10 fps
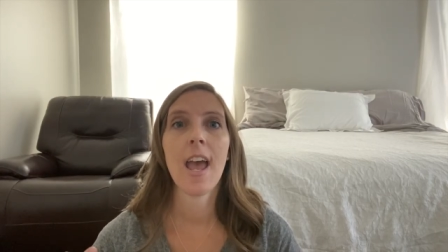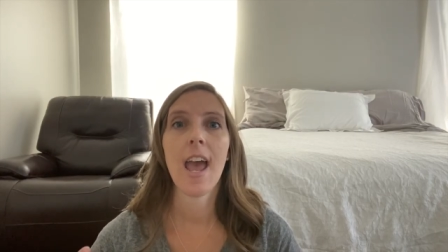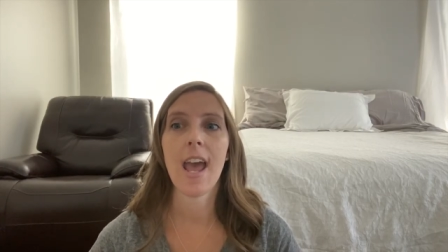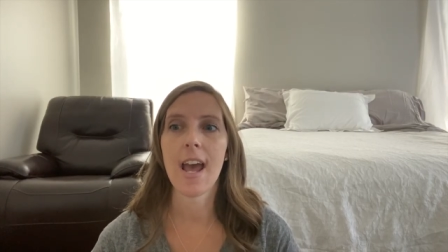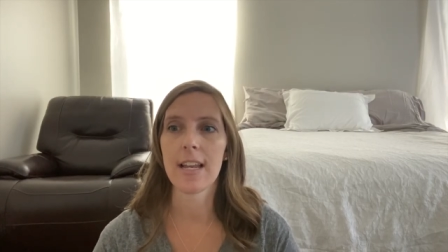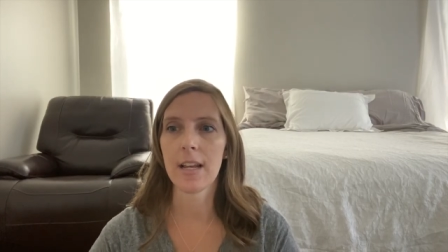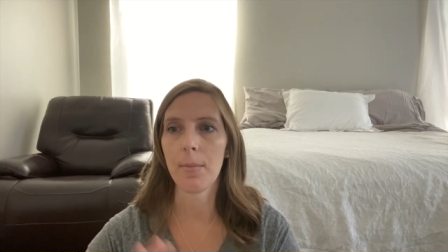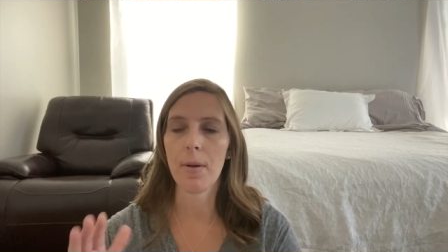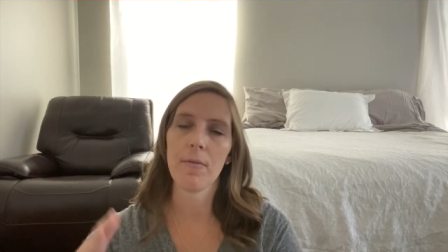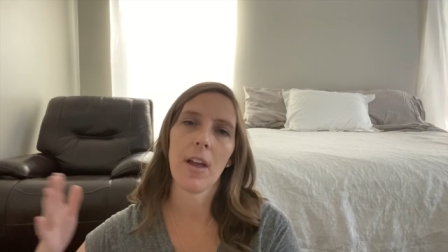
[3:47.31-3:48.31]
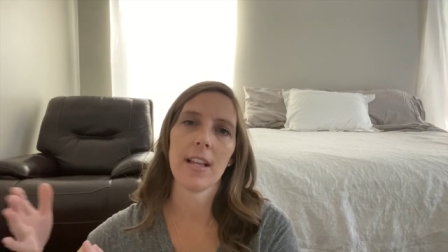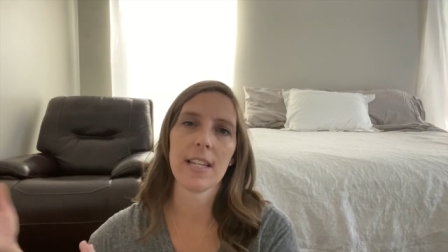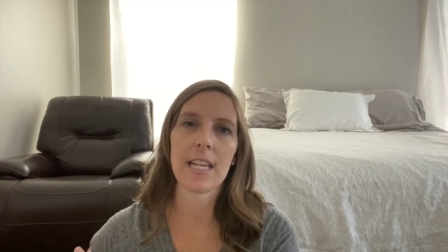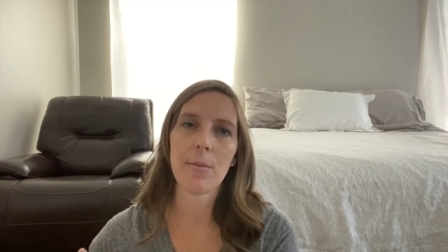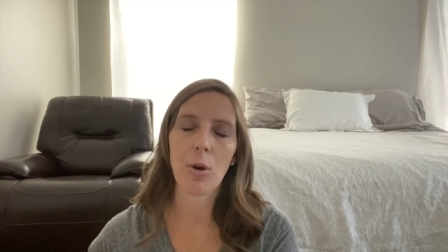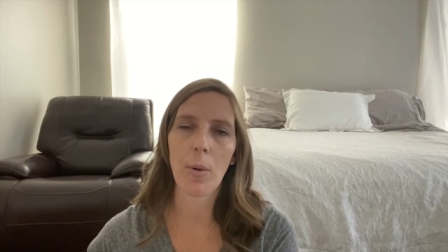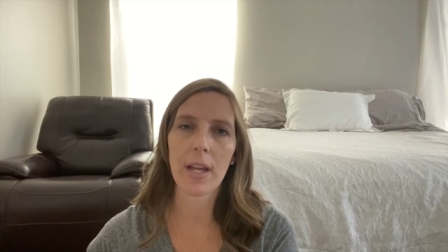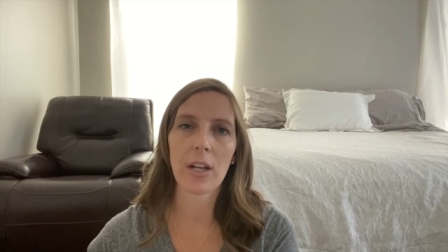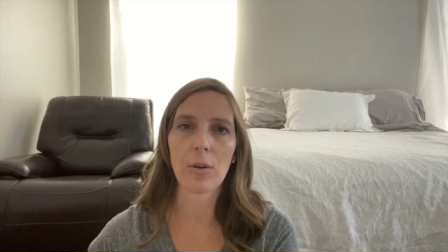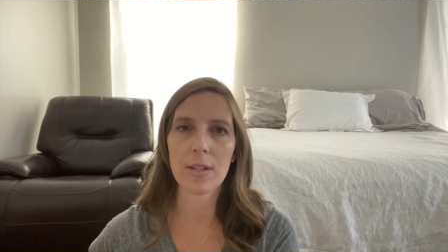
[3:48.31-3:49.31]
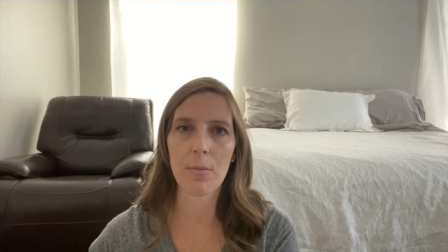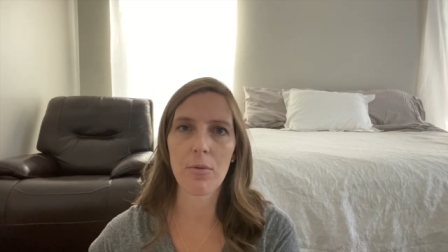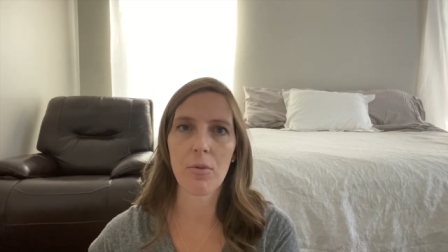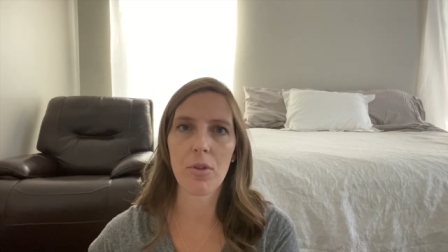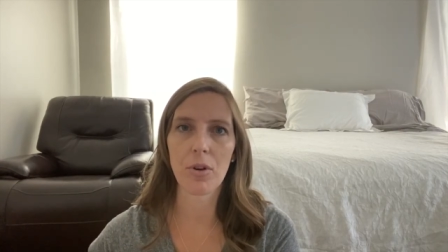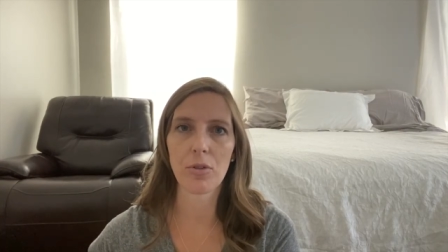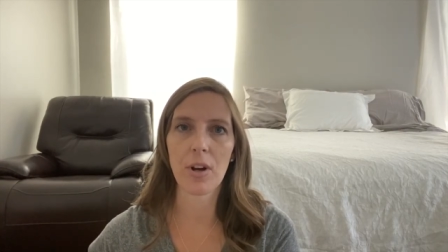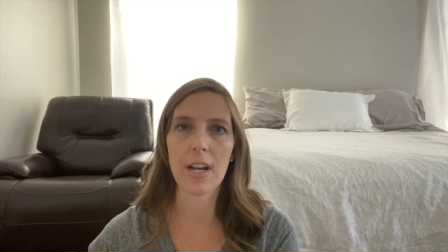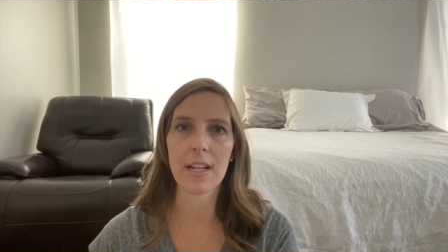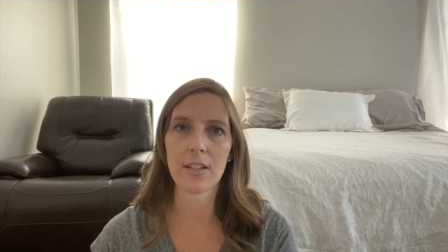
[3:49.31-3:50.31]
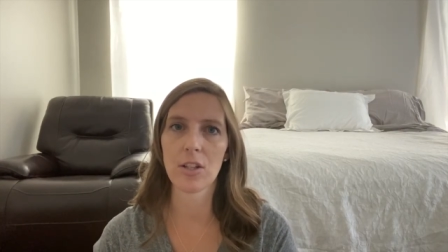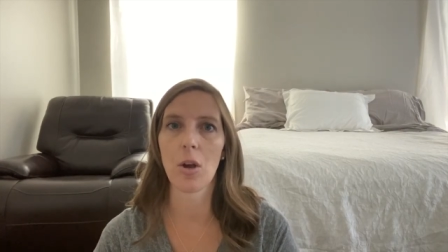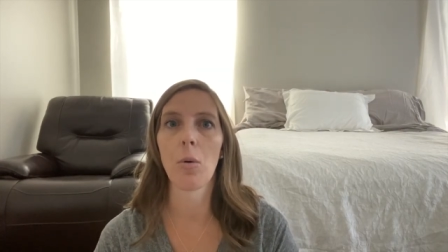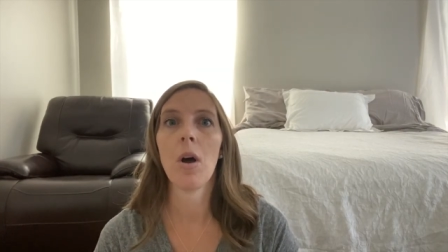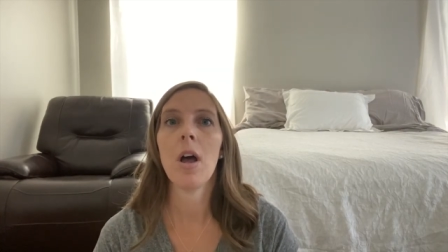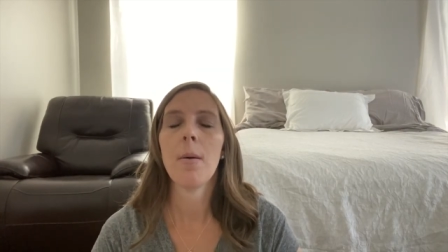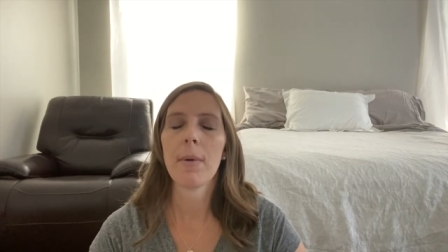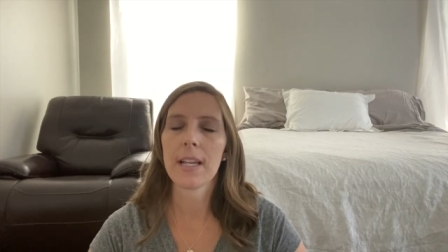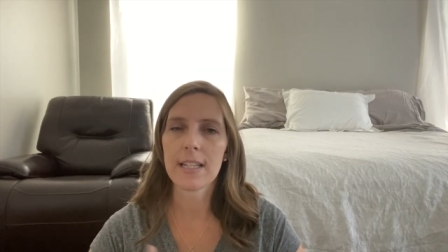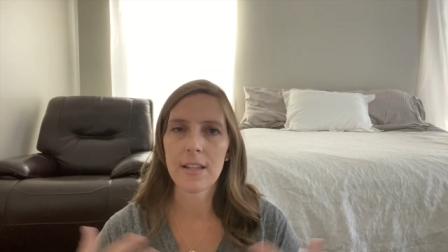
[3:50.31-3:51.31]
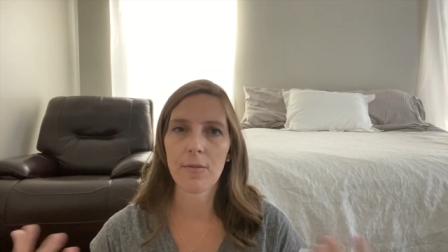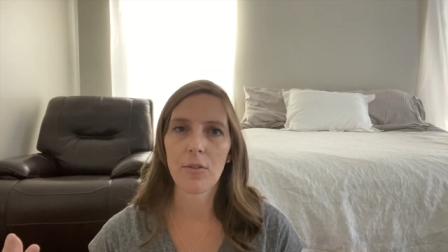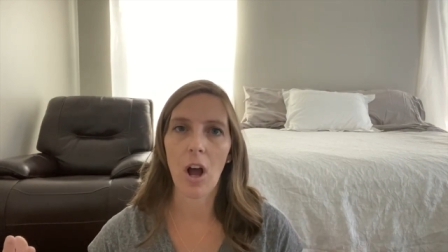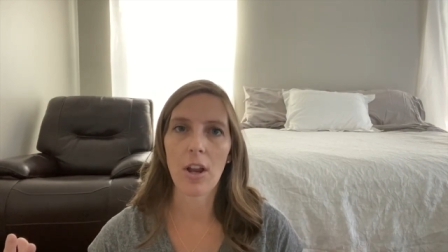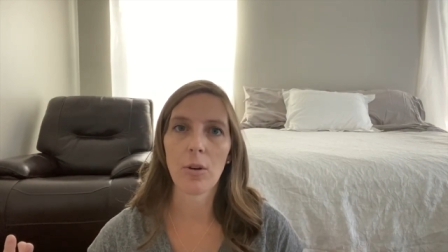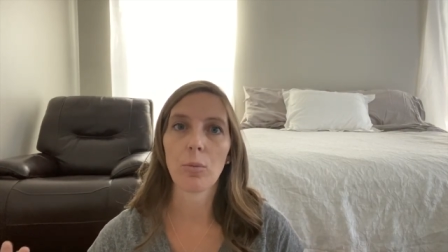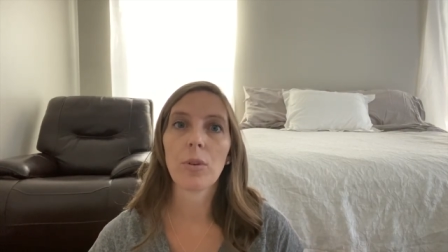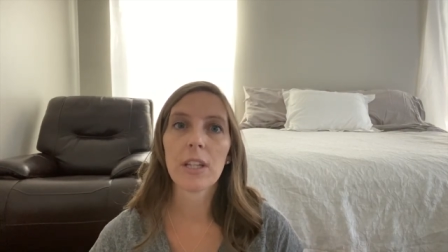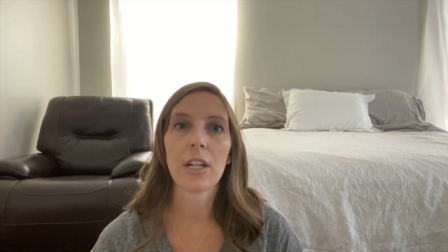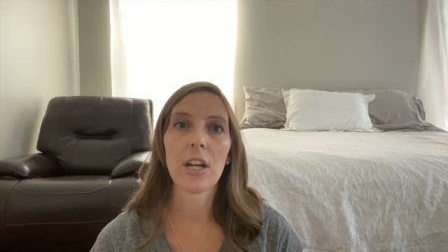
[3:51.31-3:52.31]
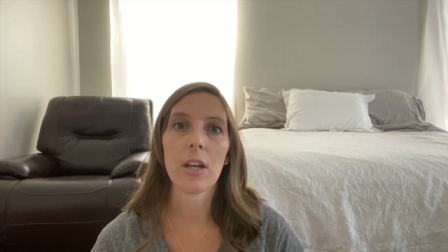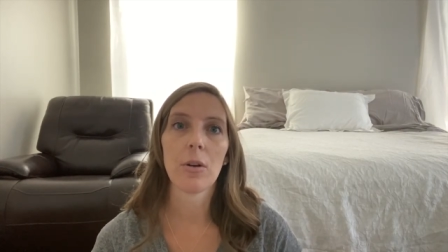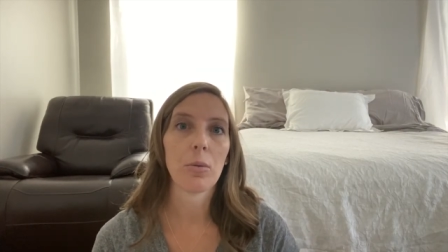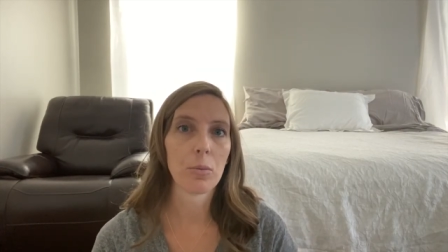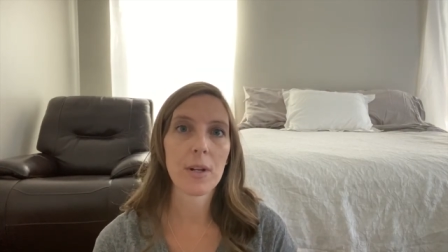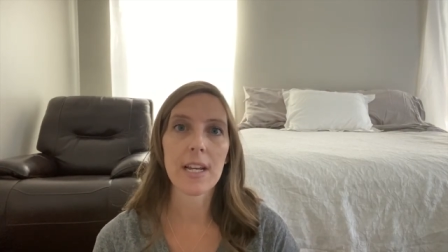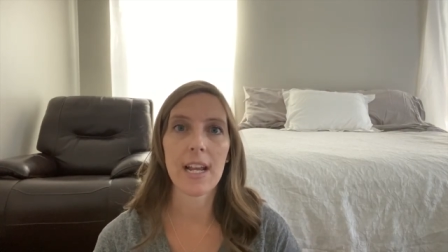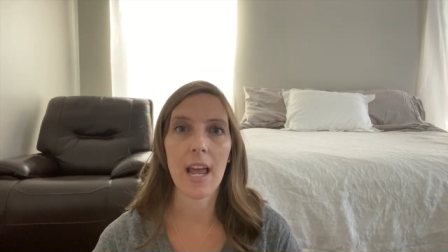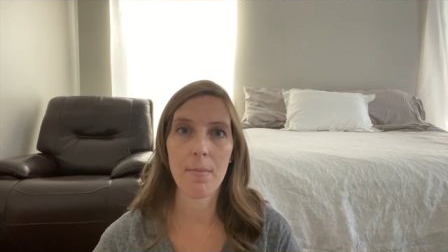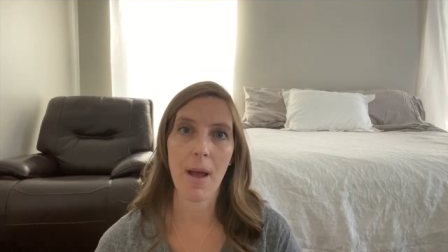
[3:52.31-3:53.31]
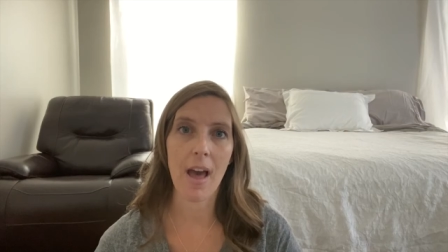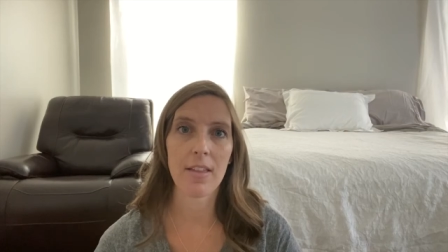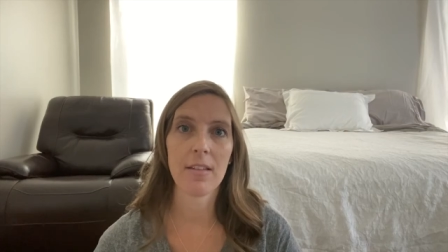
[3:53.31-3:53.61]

And as they keep going, it goes up through 3rd grade. And so my kids have gotten a really good reading and math